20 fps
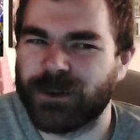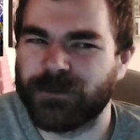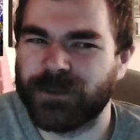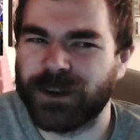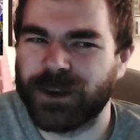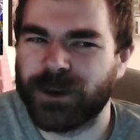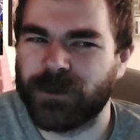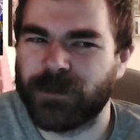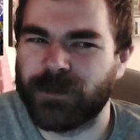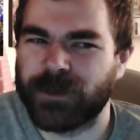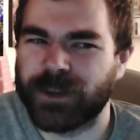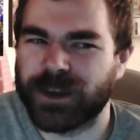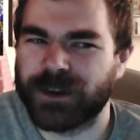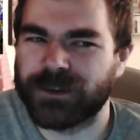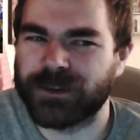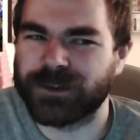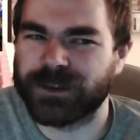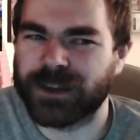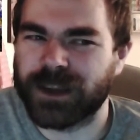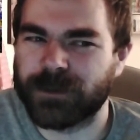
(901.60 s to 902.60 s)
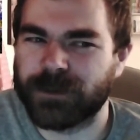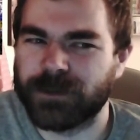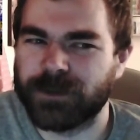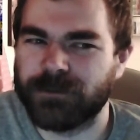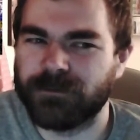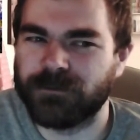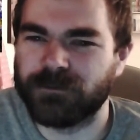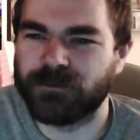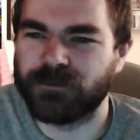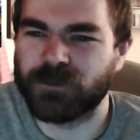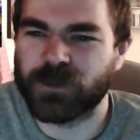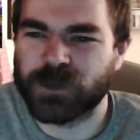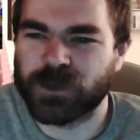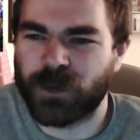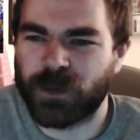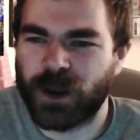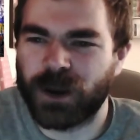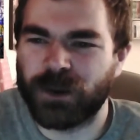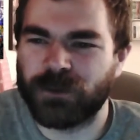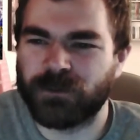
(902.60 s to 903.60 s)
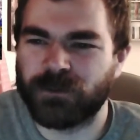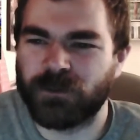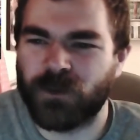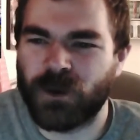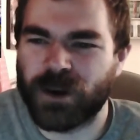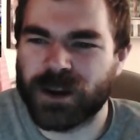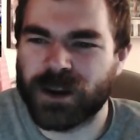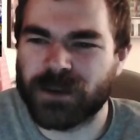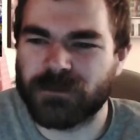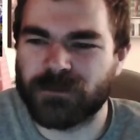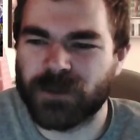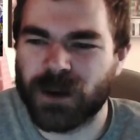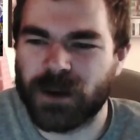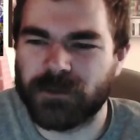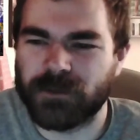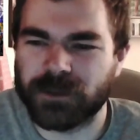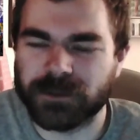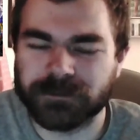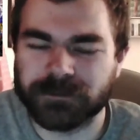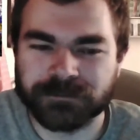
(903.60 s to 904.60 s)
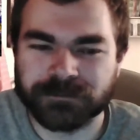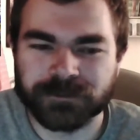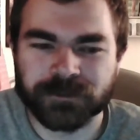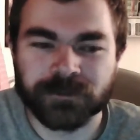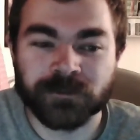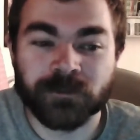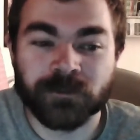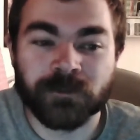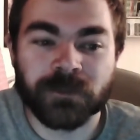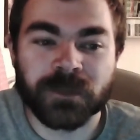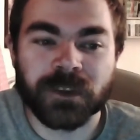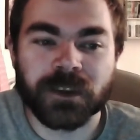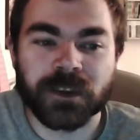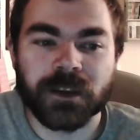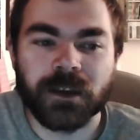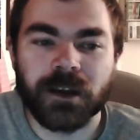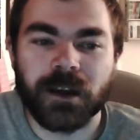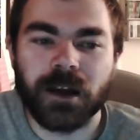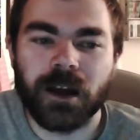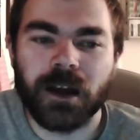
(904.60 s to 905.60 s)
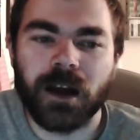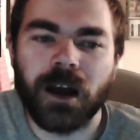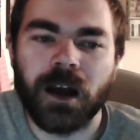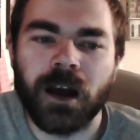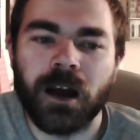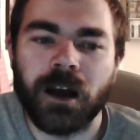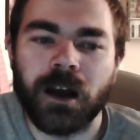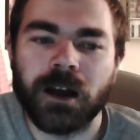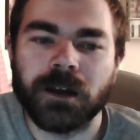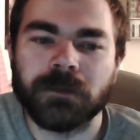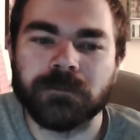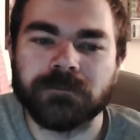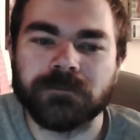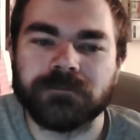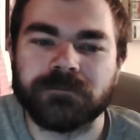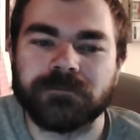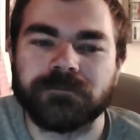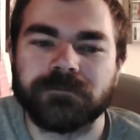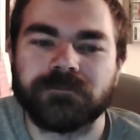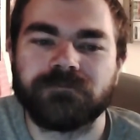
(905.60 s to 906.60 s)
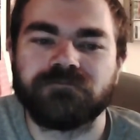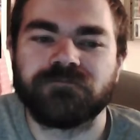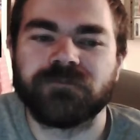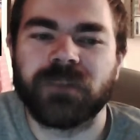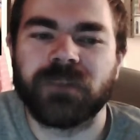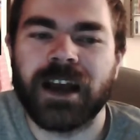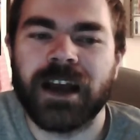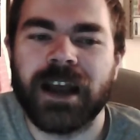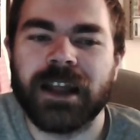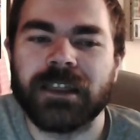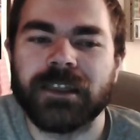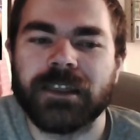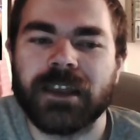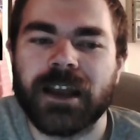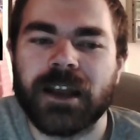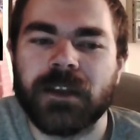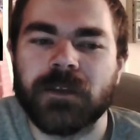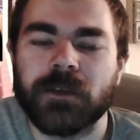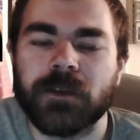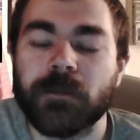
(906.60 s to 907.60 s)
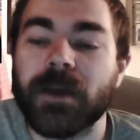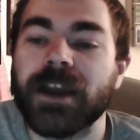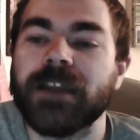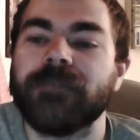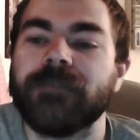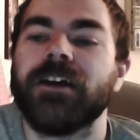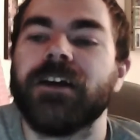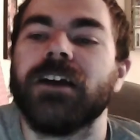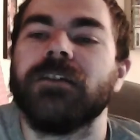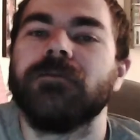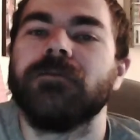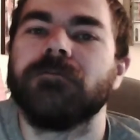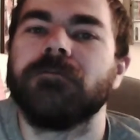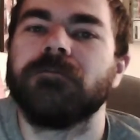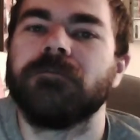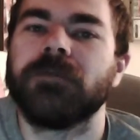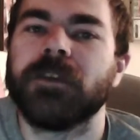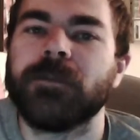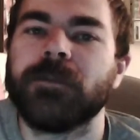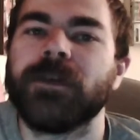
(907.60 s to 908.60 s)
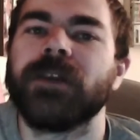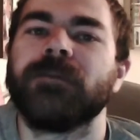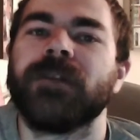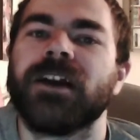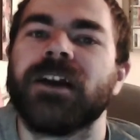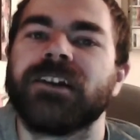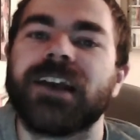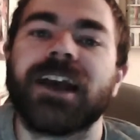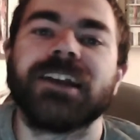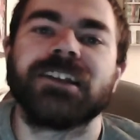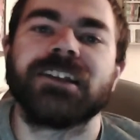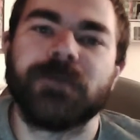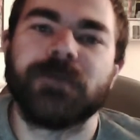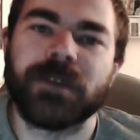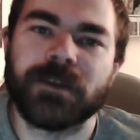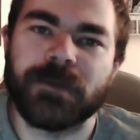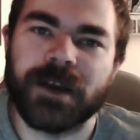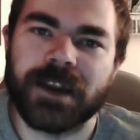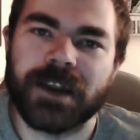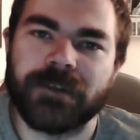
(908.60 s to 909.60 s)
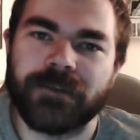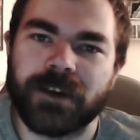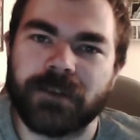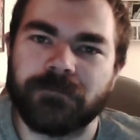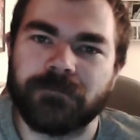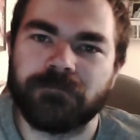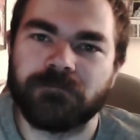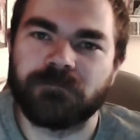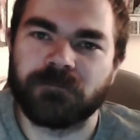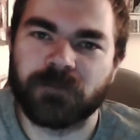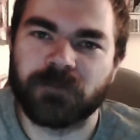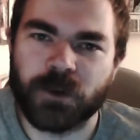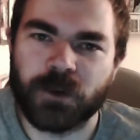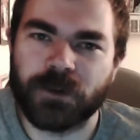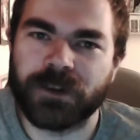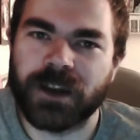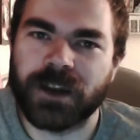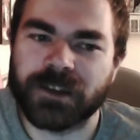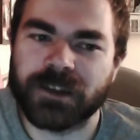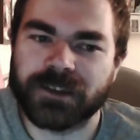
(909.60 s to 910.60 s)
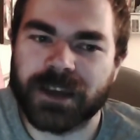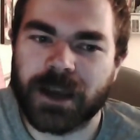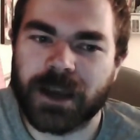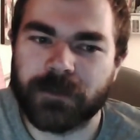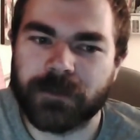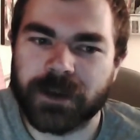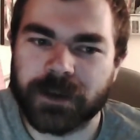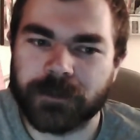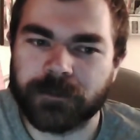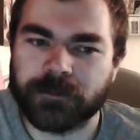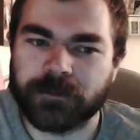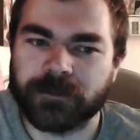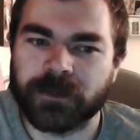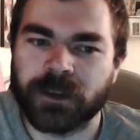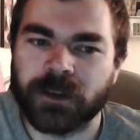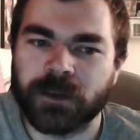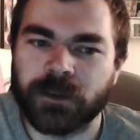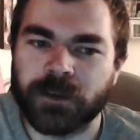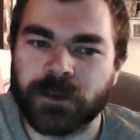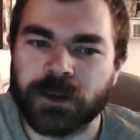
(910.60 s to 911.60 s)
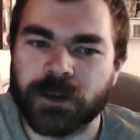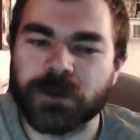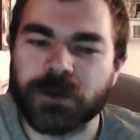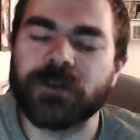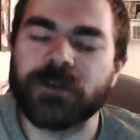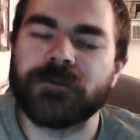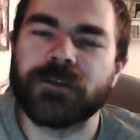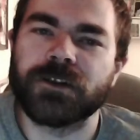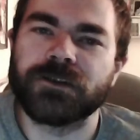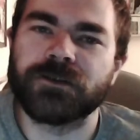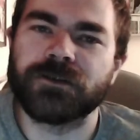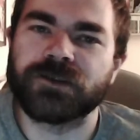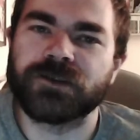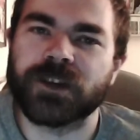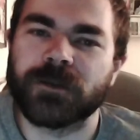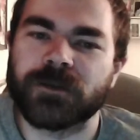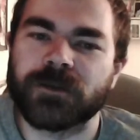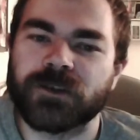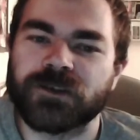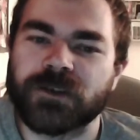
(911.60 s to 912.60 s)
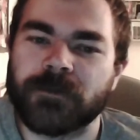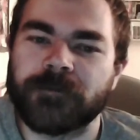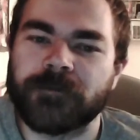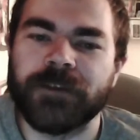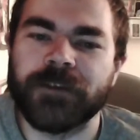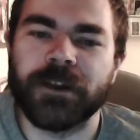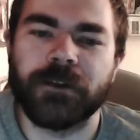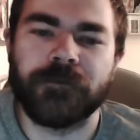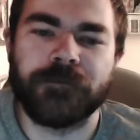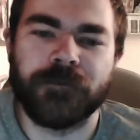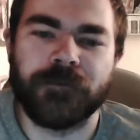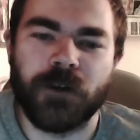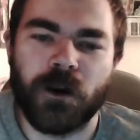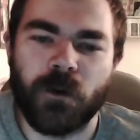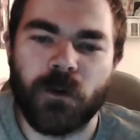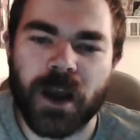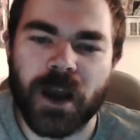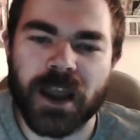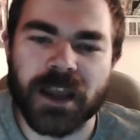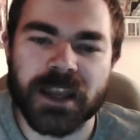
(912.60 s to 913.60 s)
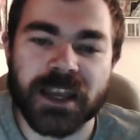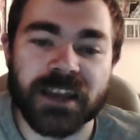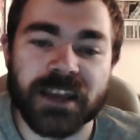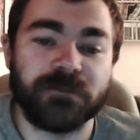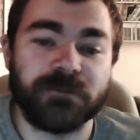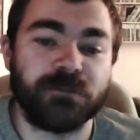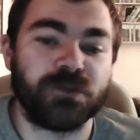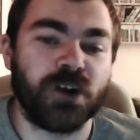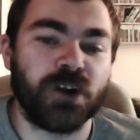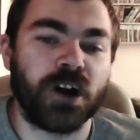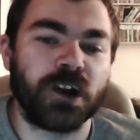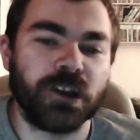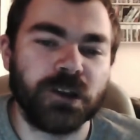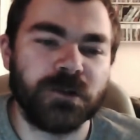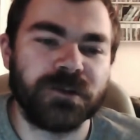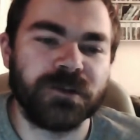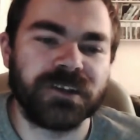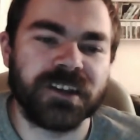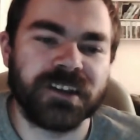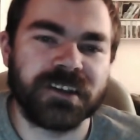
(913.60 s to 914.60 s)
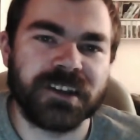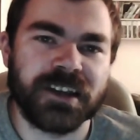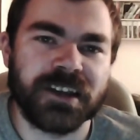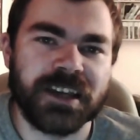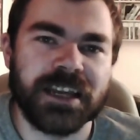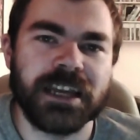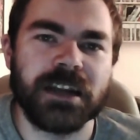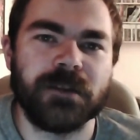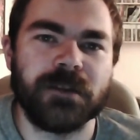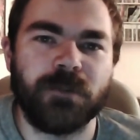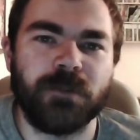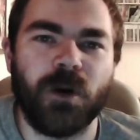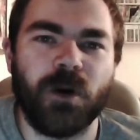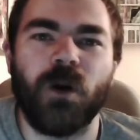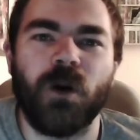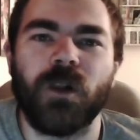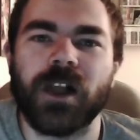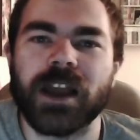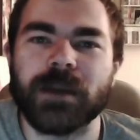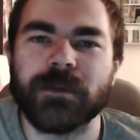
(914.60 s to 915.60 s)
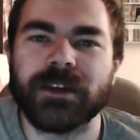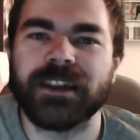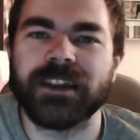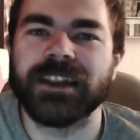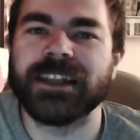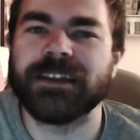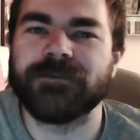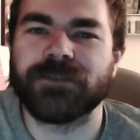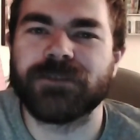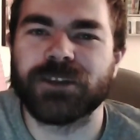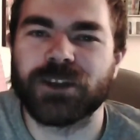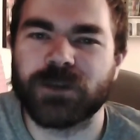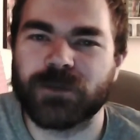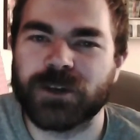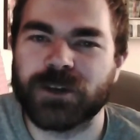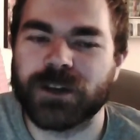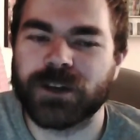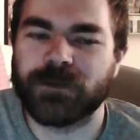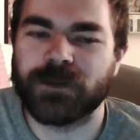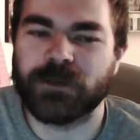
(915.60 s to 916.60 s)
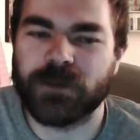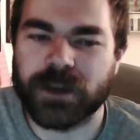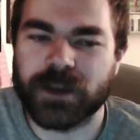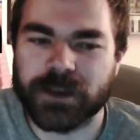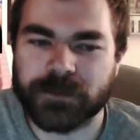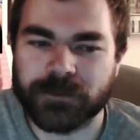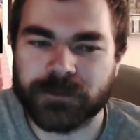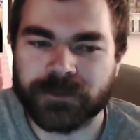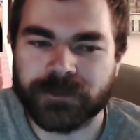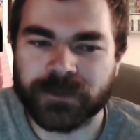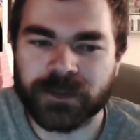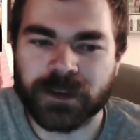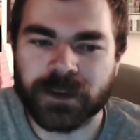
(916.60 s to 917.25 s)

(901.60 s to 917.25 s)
So I'm really hoping that doesn't happen. Spoiler warning, over. And then the main event, the big match, has to be the main event. Nothing else can be. The Universal Championship Fatal 4-Way. If Brock loses, he and Paul Heyman leave the WWE.